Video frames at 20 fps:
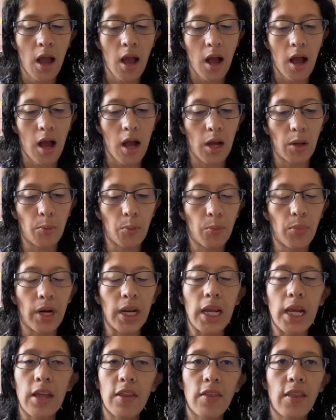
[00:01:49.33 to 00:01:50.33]
But
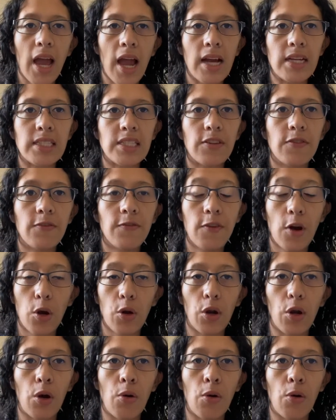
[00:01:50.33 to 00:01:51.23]
in that photo,